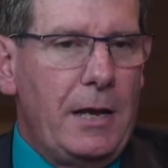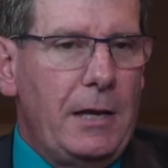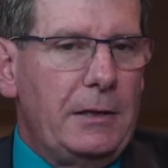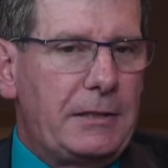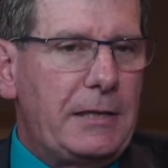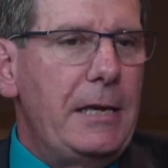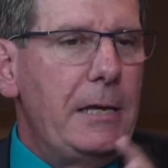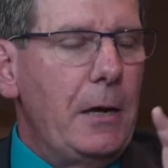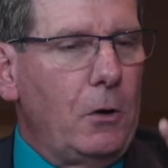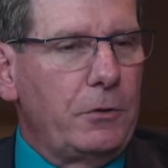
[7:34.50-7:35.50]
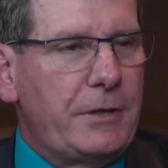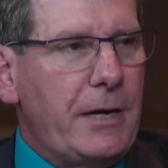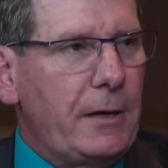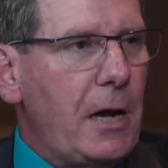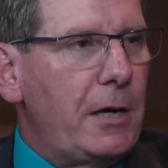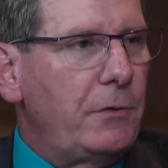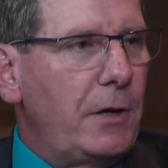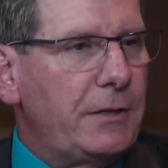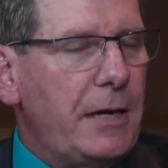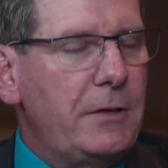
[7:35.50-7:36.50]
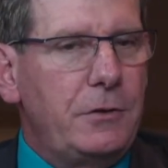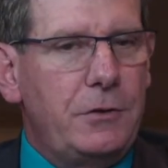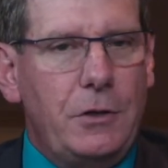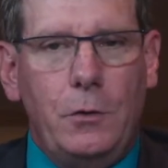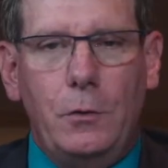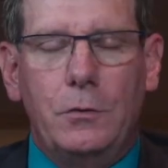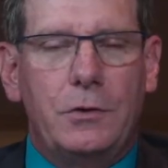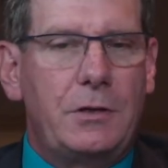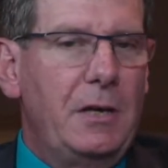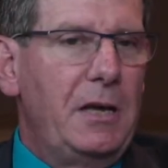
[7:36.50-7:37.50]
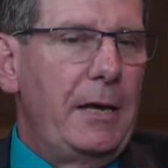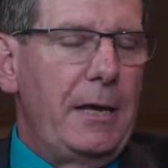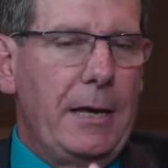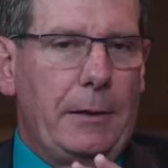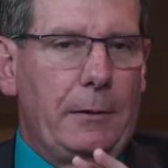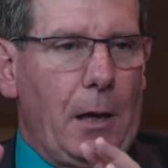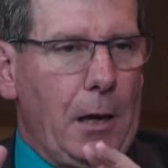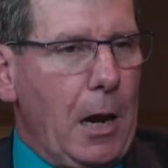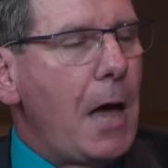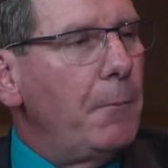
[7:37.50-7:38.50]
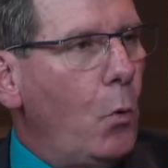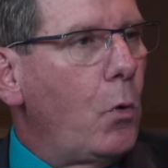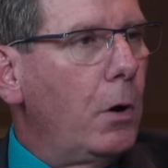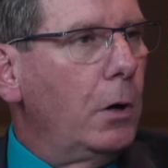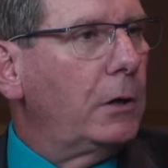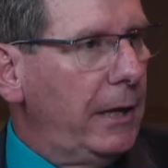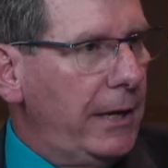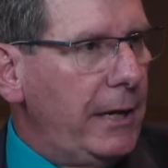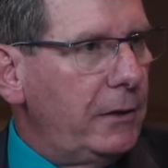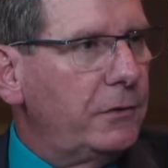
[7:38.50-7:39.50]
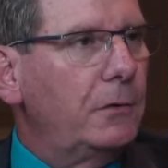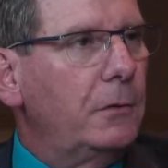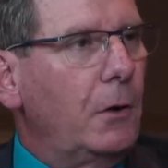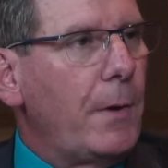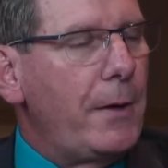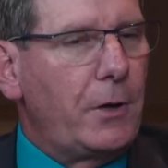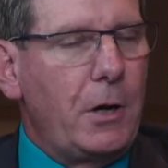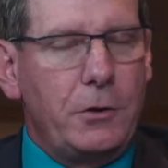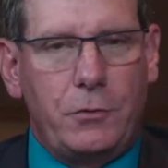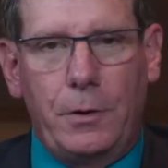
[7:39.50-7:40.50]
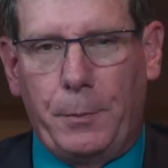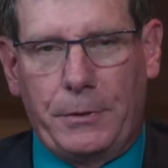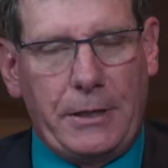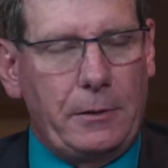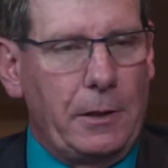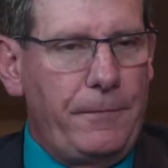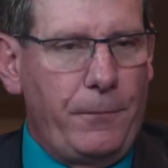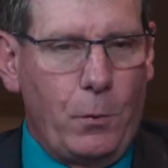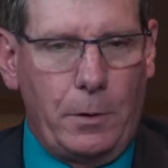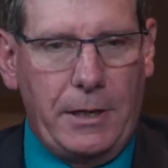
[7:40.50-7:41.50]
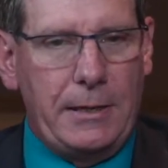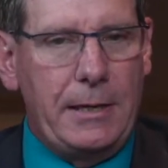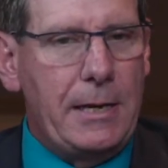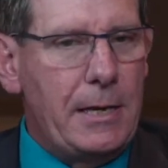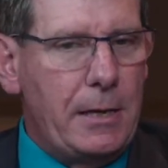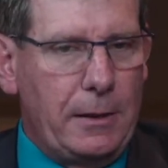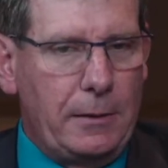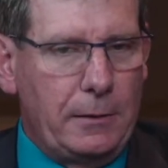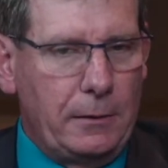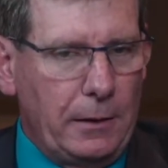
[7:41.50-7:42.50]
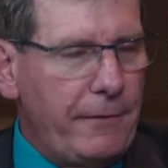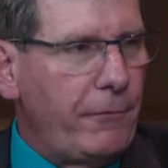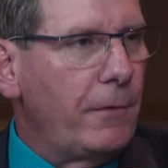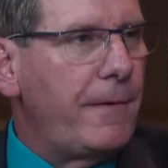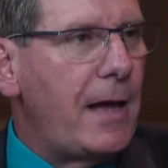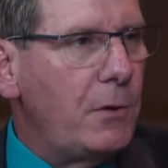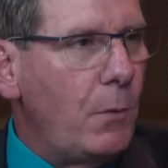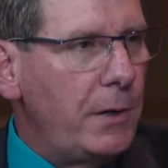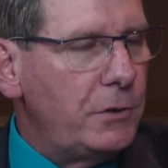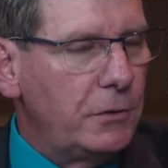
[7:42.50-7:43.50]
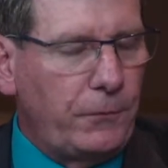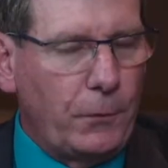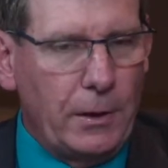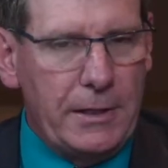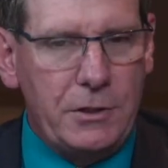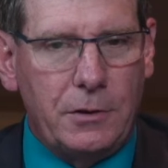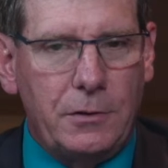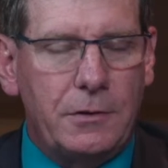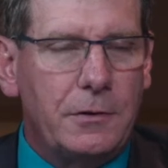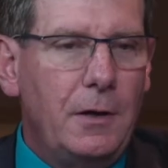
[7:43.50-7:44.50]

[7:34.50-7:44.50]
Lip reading: see ultrasound contrast agents used in a lot more clinics around the country, particularly for kidney and liver evaluations for lesions.